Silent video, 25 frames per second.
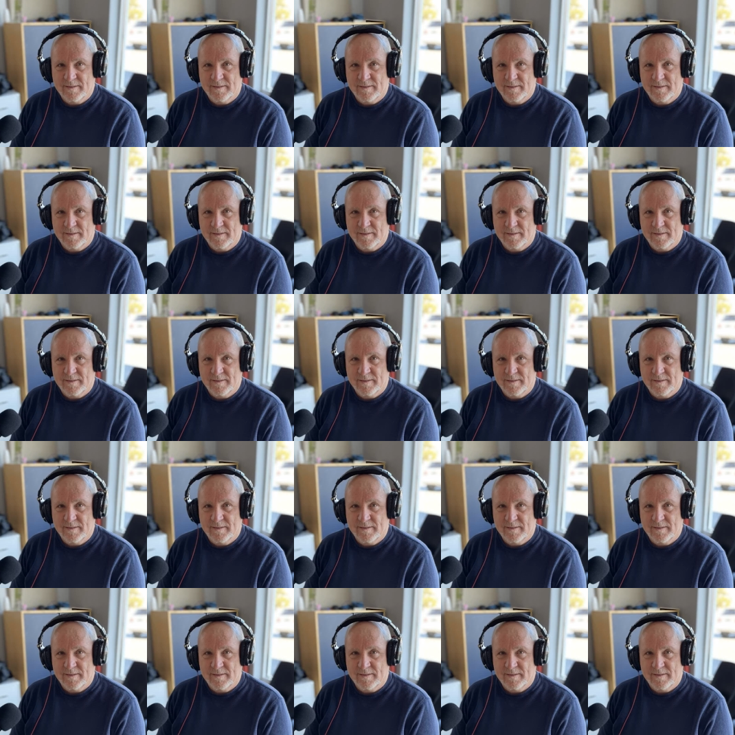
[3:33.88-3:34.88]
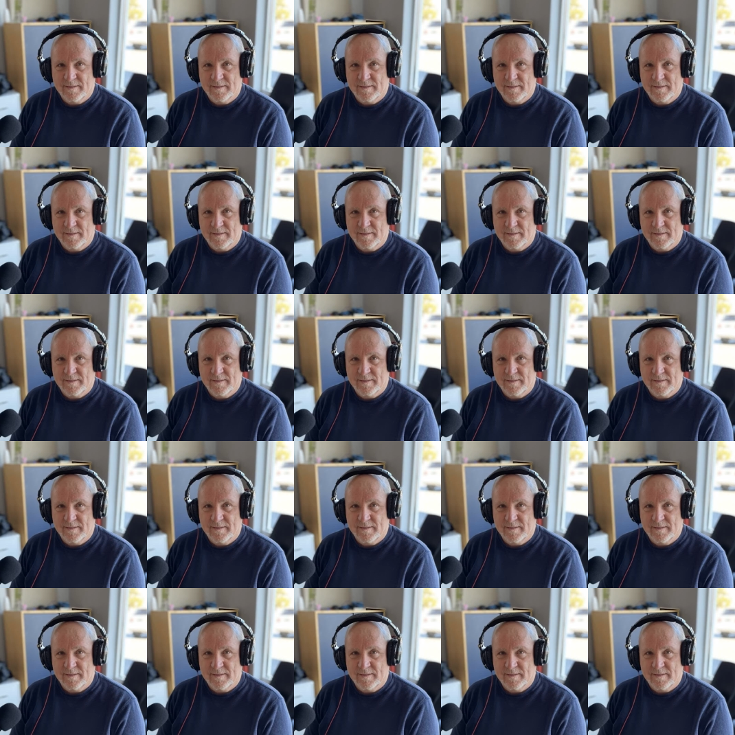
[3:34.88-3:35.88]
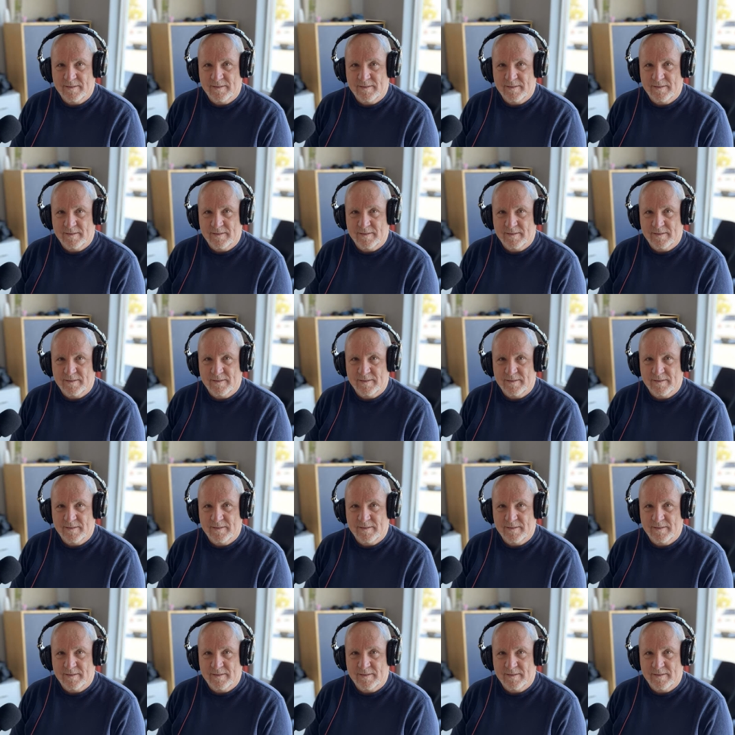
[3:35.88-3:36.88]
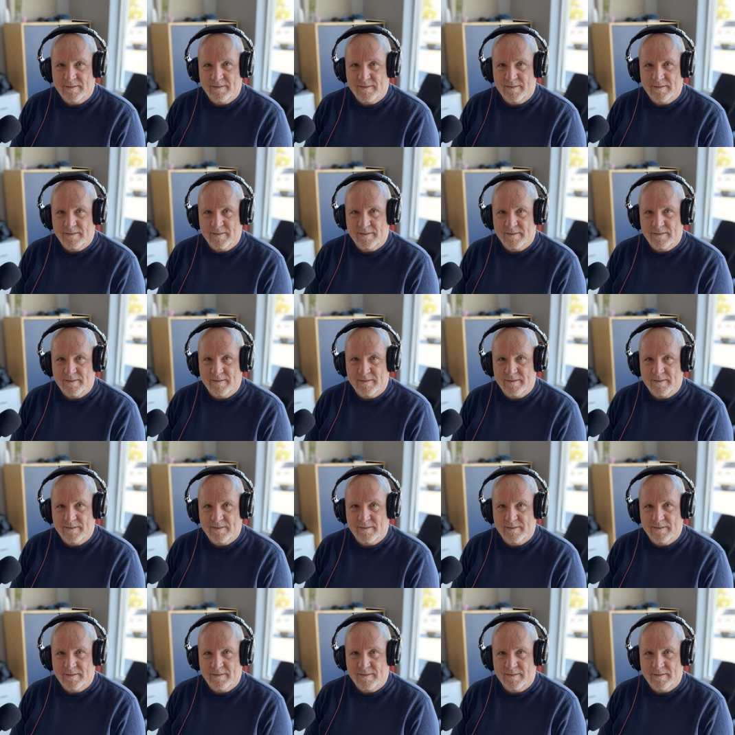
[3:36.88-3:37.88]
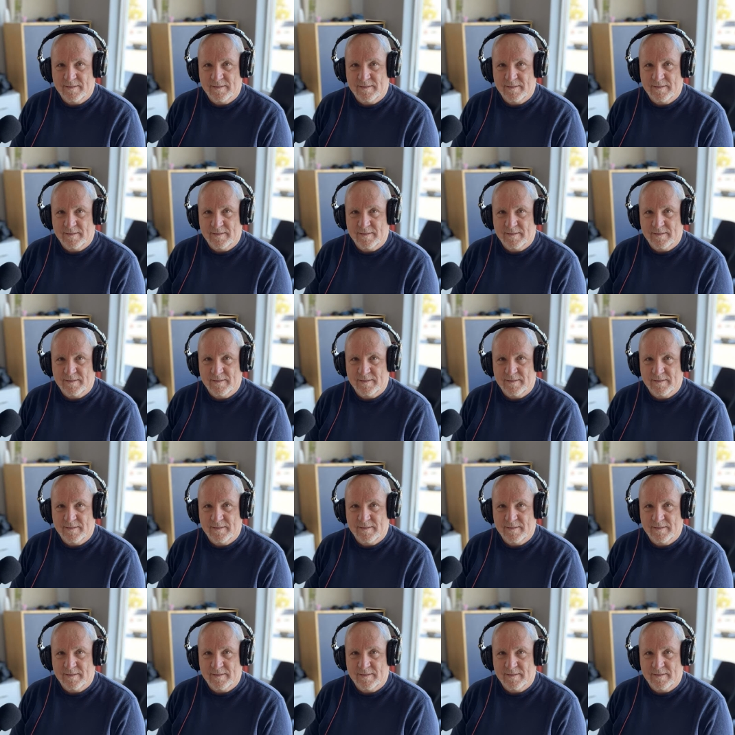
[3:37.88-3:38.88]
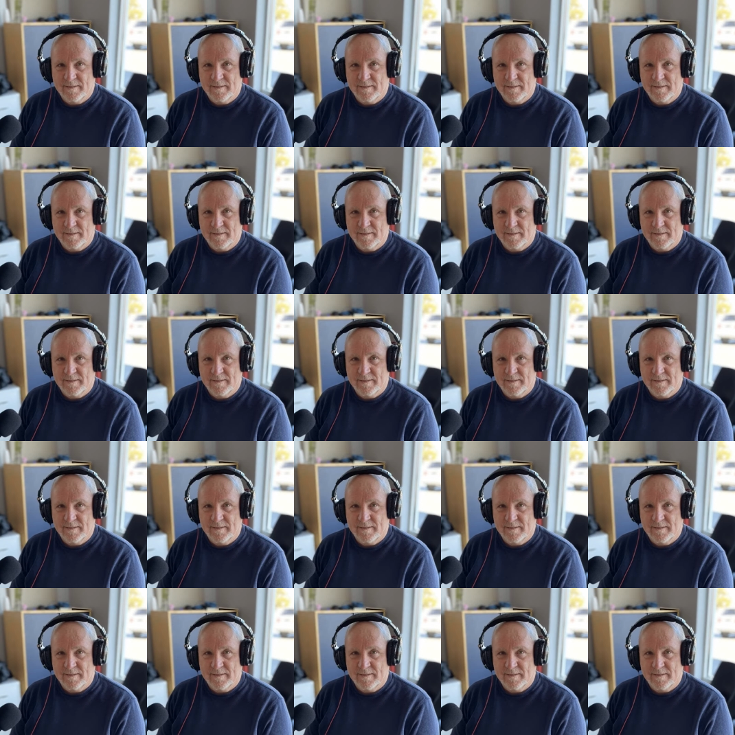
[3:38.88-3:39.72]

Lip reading: (no lip movement)